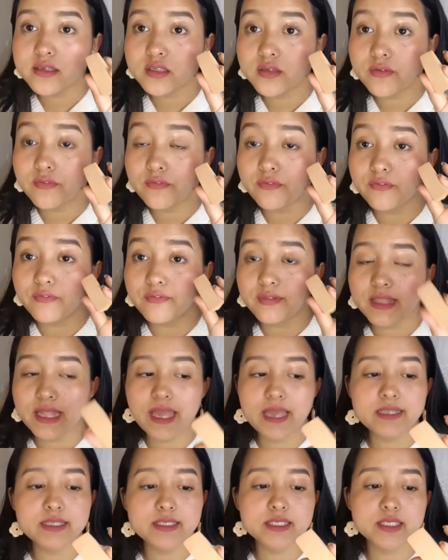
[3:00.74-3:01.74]
flat
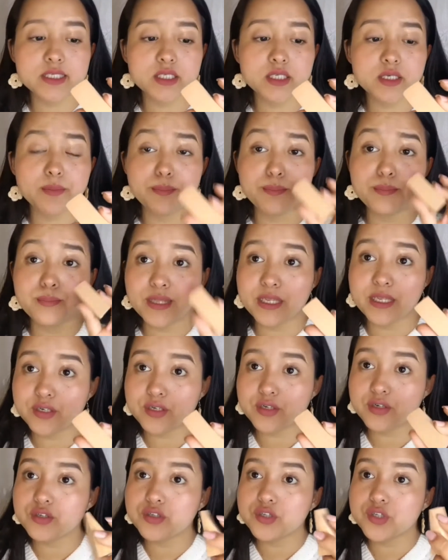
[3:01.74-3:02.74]
blender
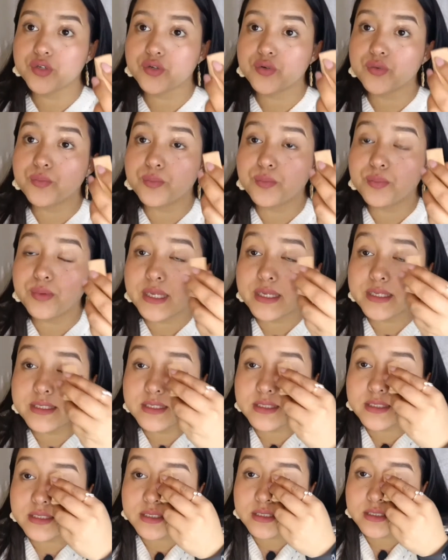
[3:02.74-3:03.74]
to blend
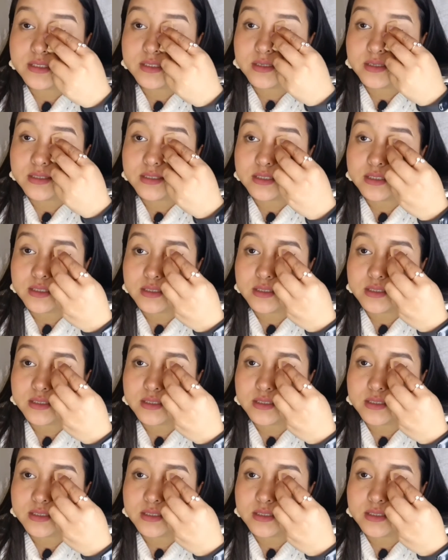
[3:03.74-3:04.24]
this concealer.